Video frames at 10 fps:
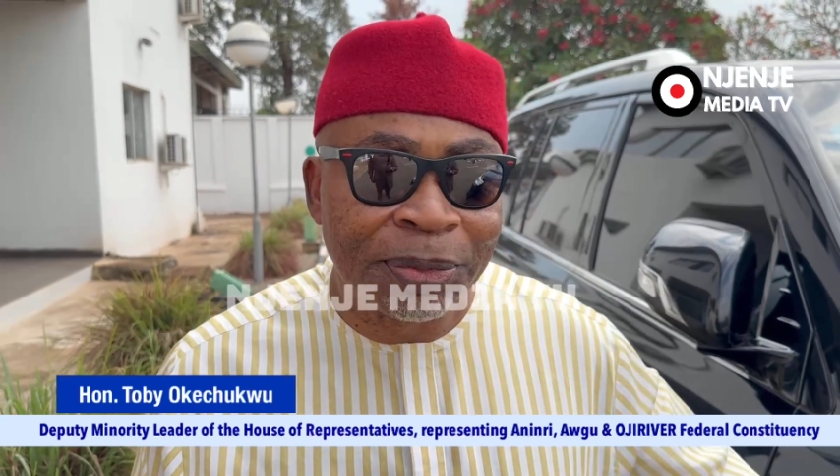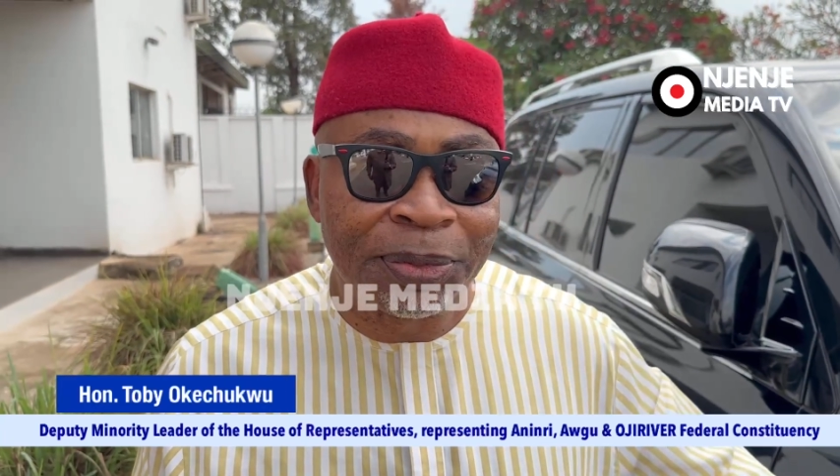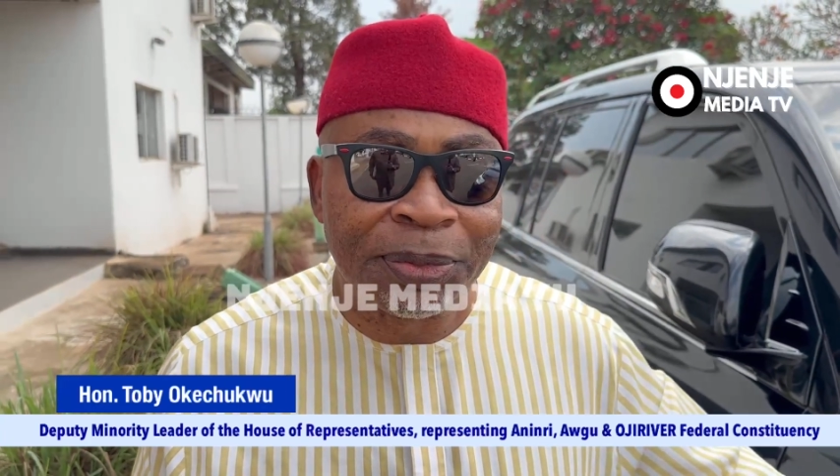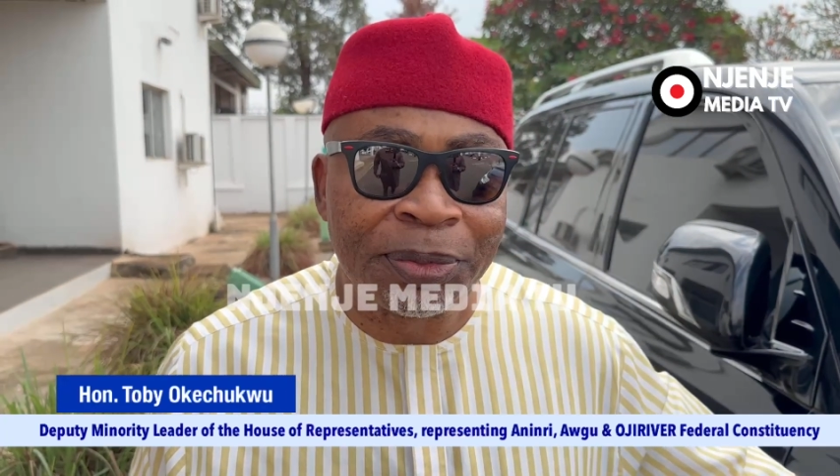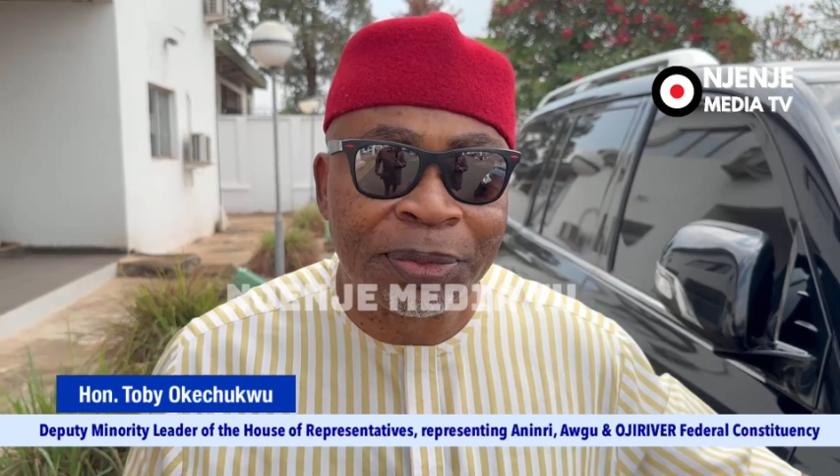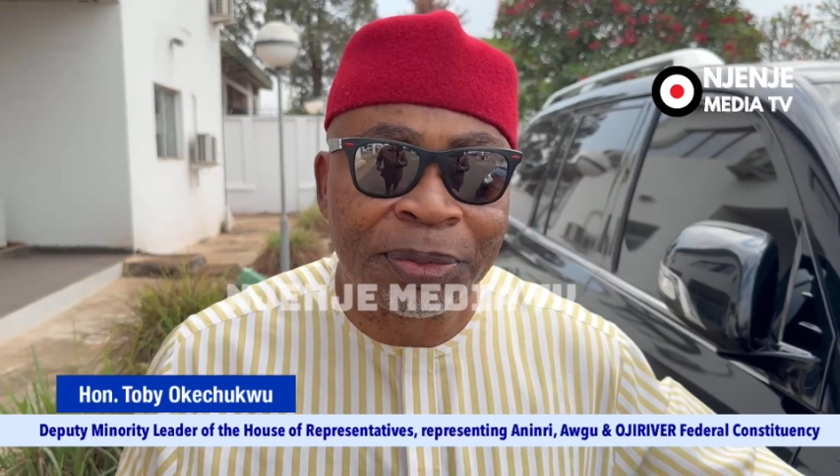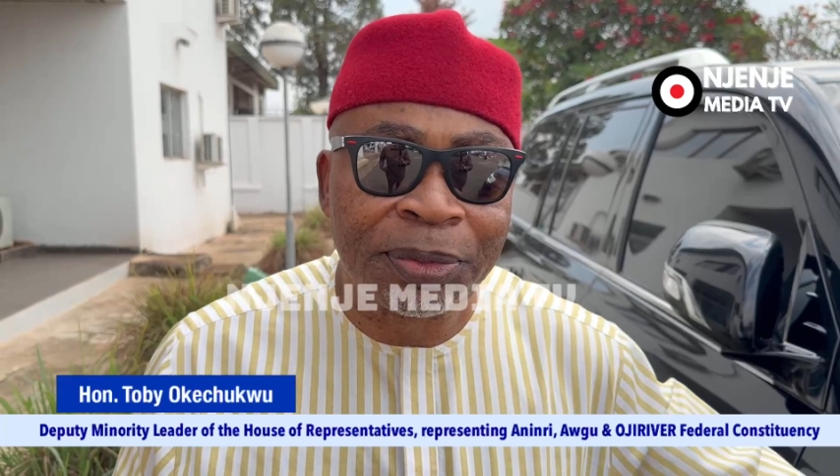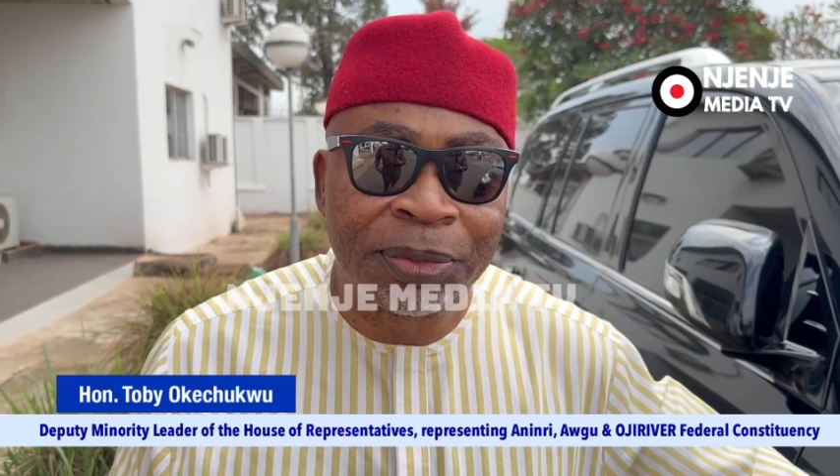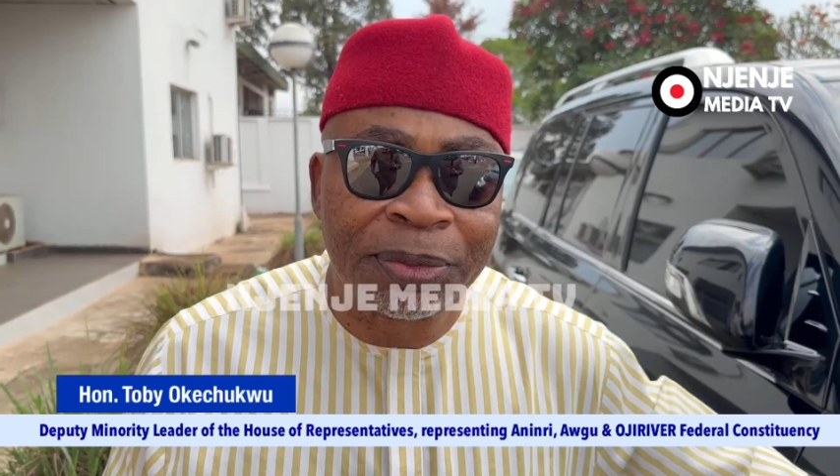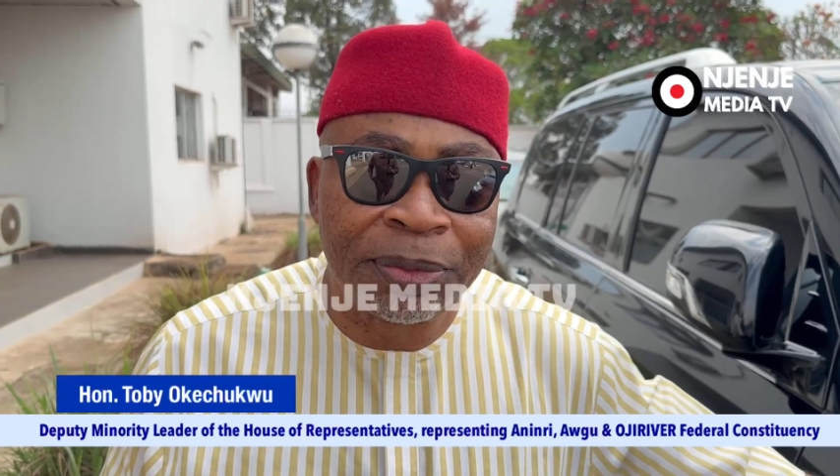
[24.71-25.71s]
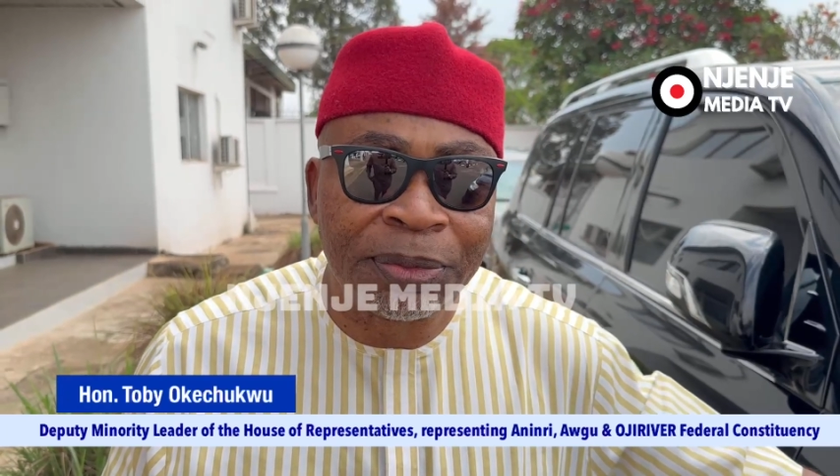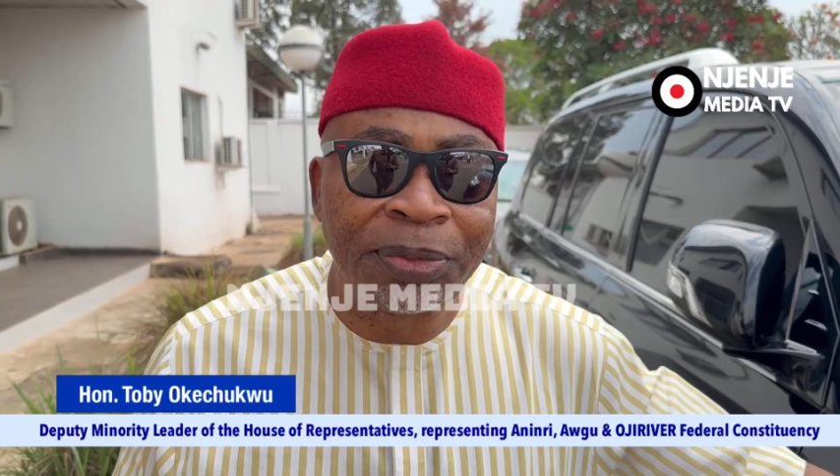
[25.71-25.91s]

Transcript: you've been moving around.